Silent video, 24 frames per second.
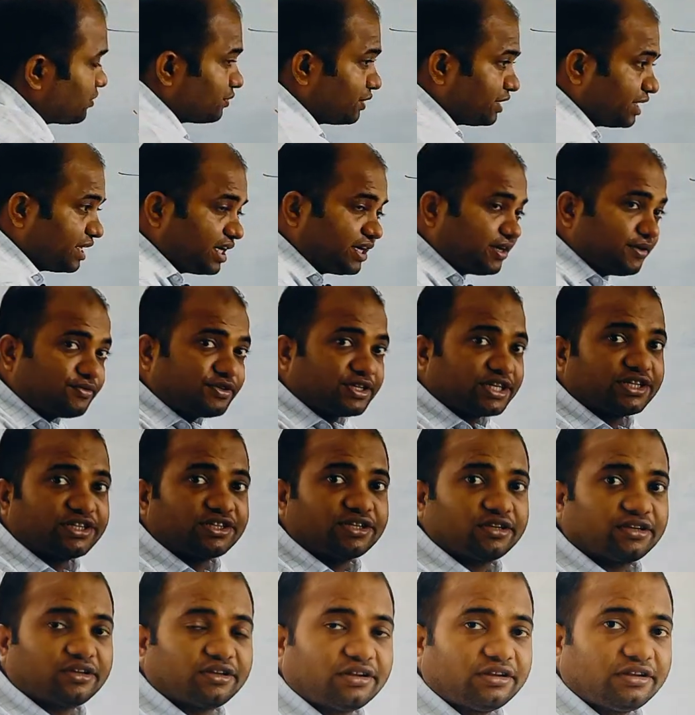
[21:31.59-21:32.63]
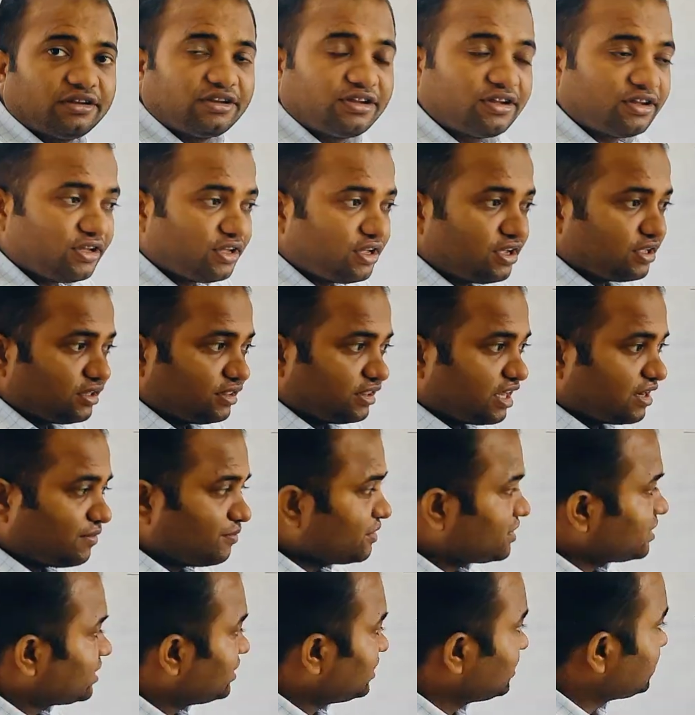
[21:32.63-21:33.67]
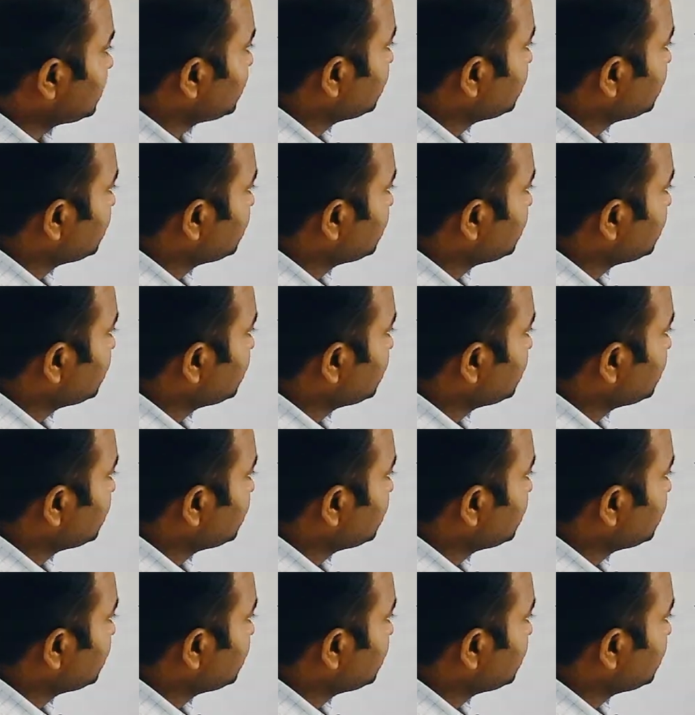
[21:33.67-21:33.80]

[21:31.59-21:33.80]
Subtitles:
is negative change. That means this